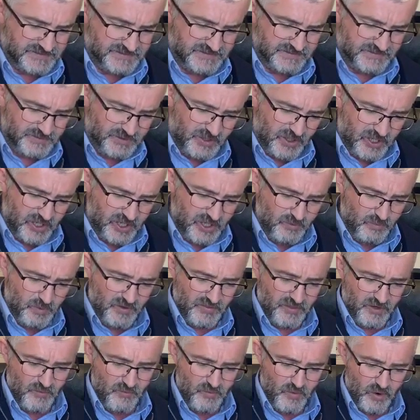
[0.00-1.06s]
They were
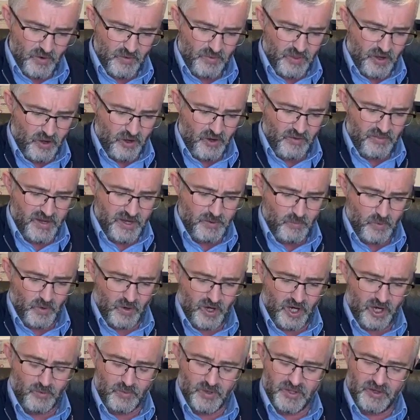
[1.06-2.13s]

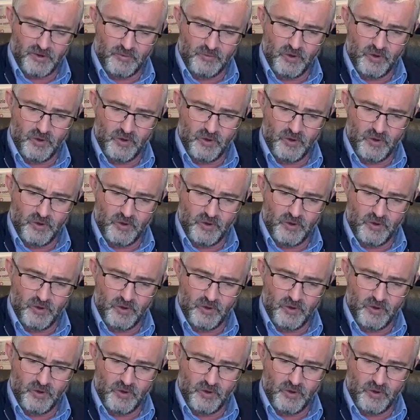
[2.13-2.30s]
there when